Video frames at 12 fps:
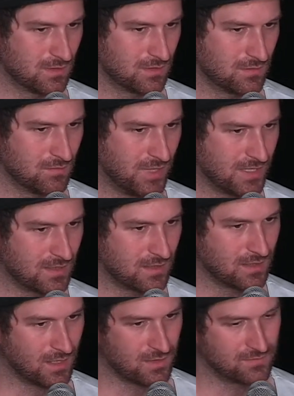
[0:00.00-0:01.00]
making a
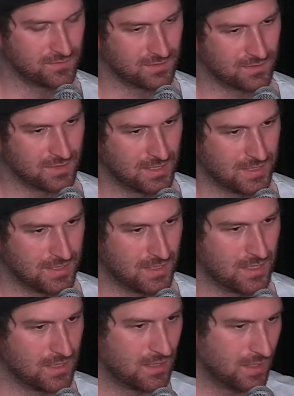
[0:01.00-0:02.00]
kind of a
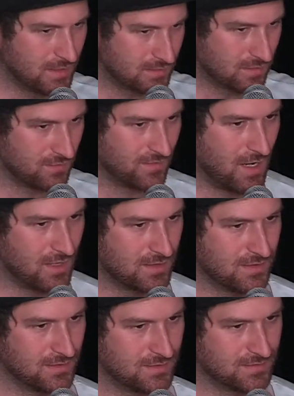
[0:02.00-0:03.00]
list of
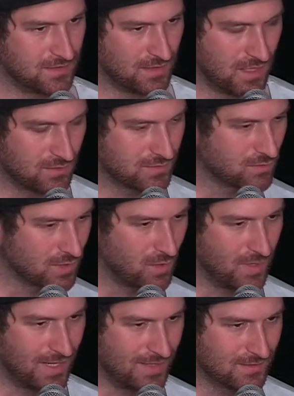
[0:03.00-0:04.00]
artists and how they were
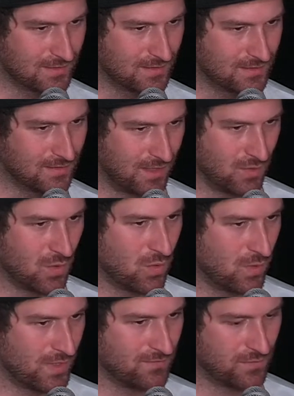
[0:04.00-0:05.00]
connected and
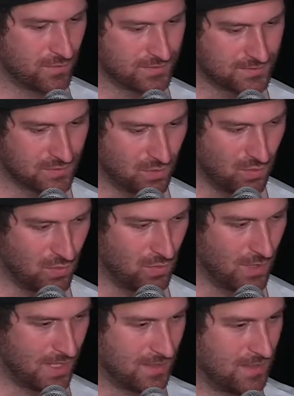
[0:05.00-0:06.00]
who influenced
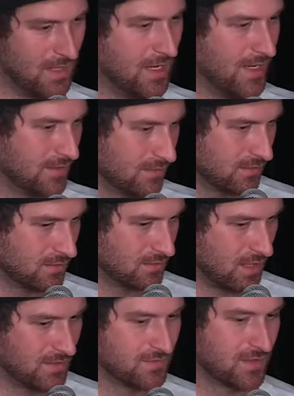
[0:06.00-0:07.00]
who. And later,
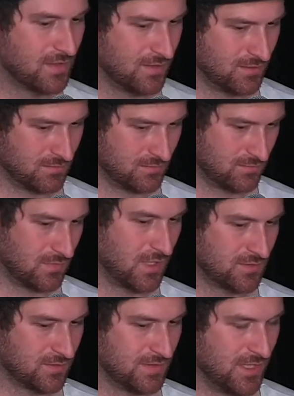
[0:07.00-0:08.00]
after the
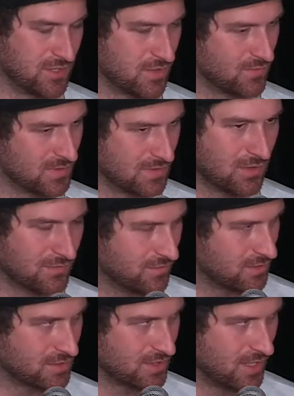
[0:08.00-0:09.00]
association was not
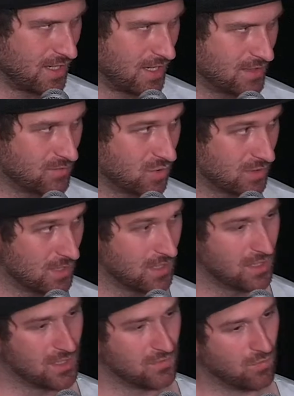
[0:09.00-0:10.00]
functioning anymore,
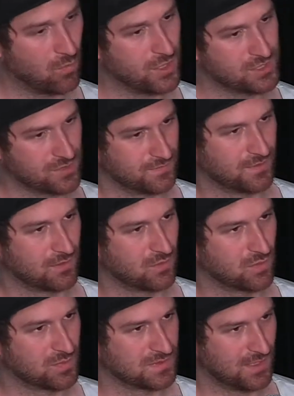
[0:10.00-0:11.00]
which of the
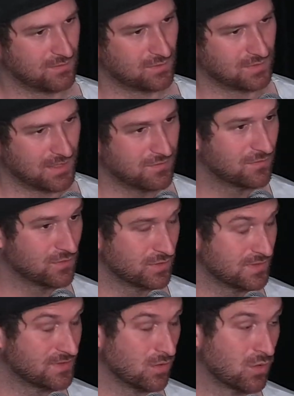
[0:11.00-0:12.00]
groups they would
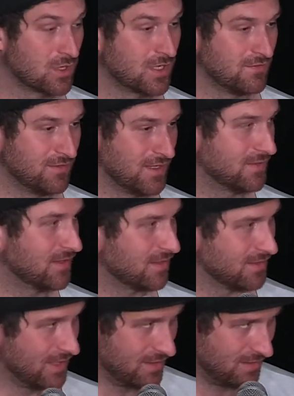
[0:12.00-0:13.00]
influence or events
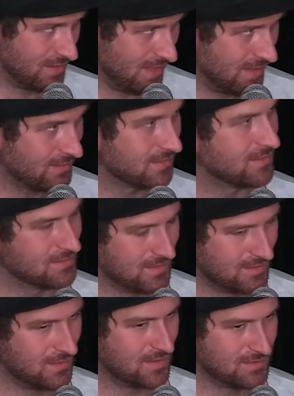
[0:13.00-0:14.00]
they created,
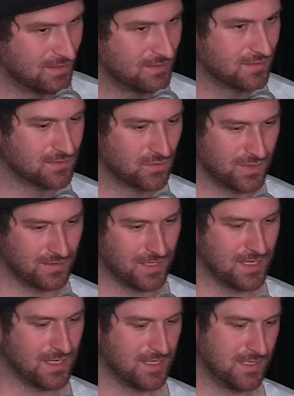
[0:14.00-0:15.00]
etc., etc. So
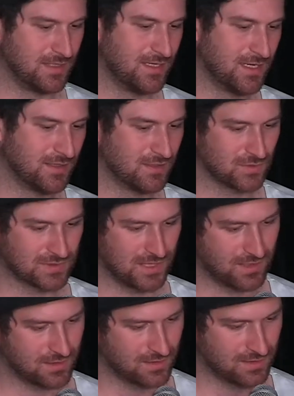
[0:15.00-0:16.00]
in the end, it was
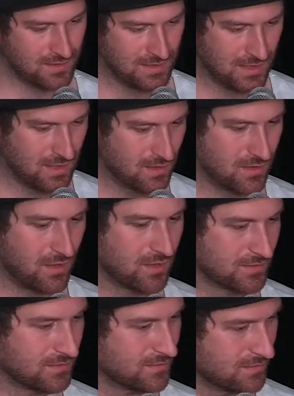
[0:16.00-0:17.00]
like a
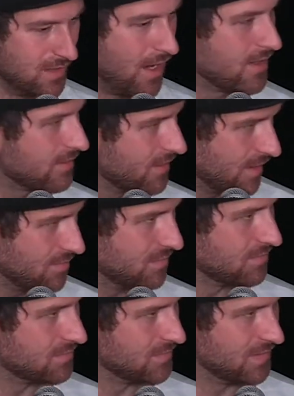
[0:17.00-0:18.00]
thought
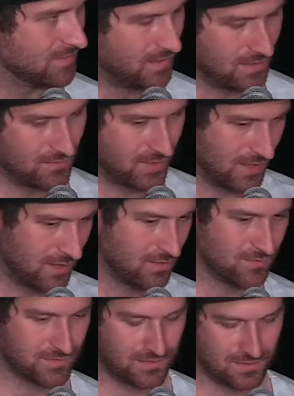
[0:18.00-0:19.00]
diagram that I created
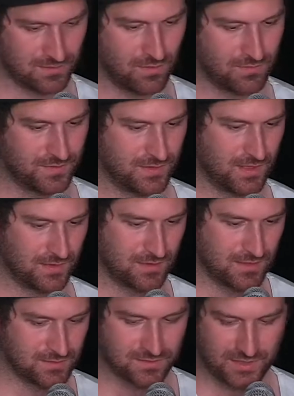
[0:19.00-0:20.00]
of the
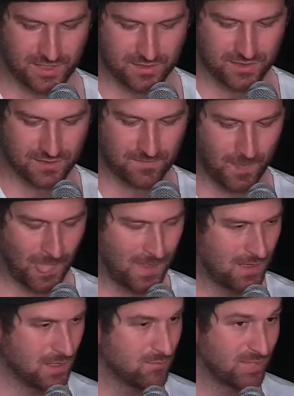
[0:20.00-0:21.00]
association,
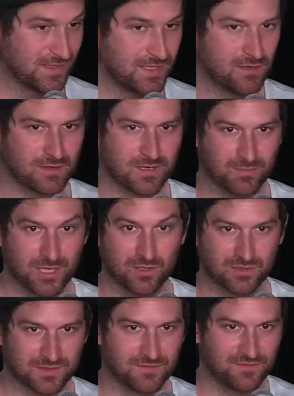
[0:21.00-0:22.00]
particularly
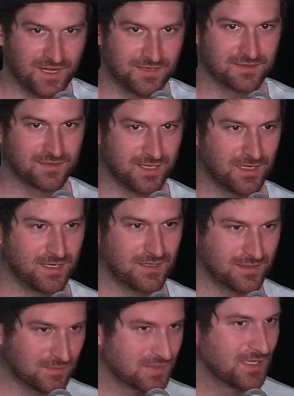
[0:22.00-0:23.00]
because, in fact, they
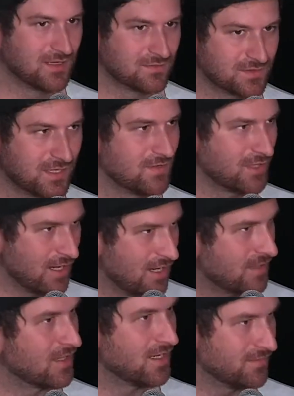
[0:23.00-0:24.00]
themselves never
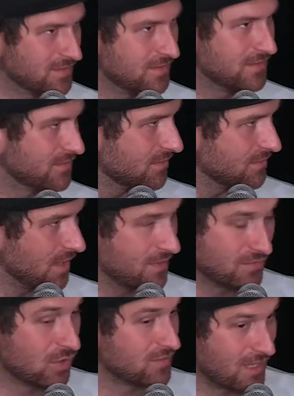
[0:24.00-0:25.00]
archived it,
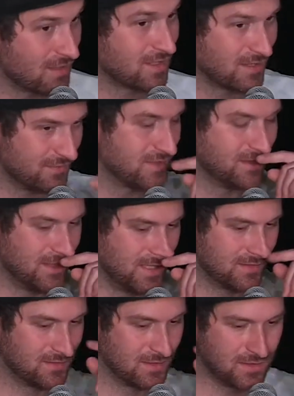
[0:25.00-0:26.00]
have not archived it
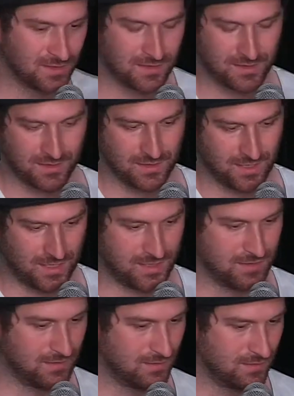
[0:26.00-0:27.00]
yet.
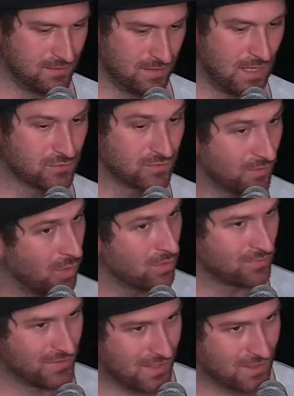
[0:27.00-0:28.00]
And out of all
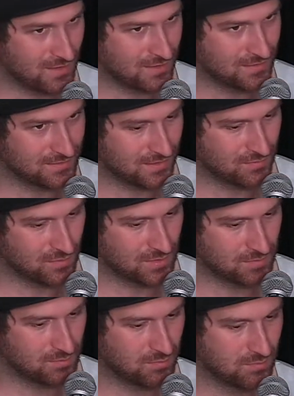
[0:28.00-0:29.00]
of the artists that
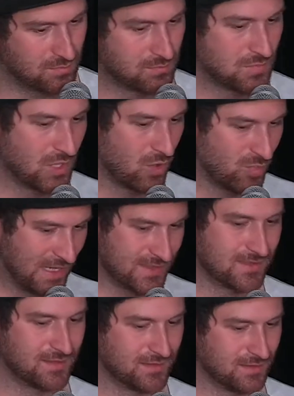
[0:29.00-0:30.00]
were,
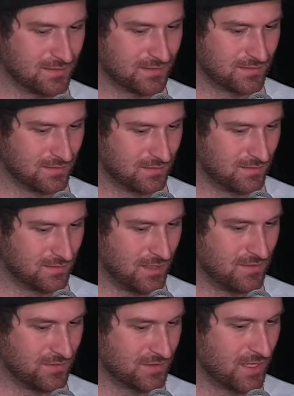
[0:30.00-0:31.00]
present in this
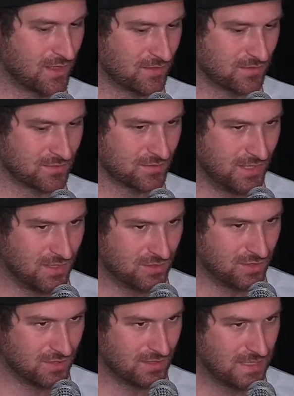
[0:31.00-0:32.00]
avant-garde
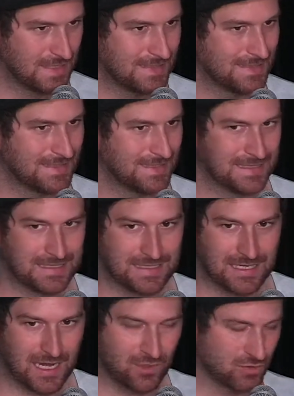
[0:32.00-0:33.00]
association,
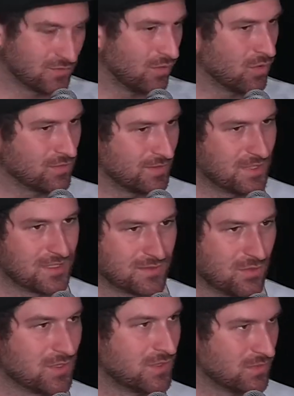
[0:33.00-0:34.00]
out of all of them, there is
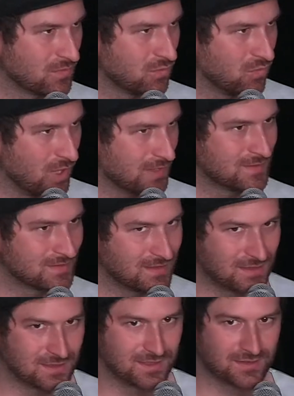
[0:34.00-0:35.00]
only one
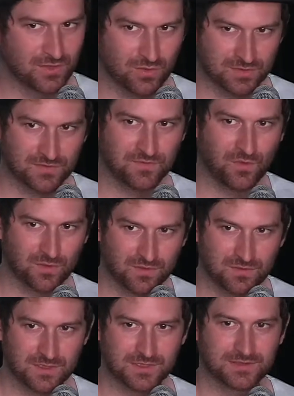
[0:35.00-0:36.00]
still that goes
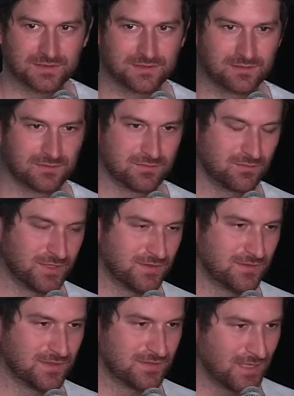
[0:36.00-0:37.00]
forward
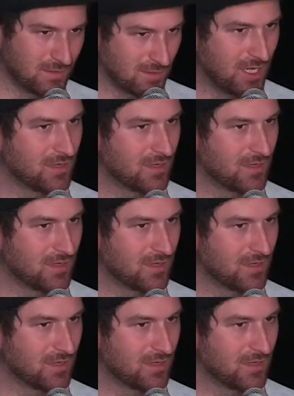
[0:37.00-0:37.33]
with the same kind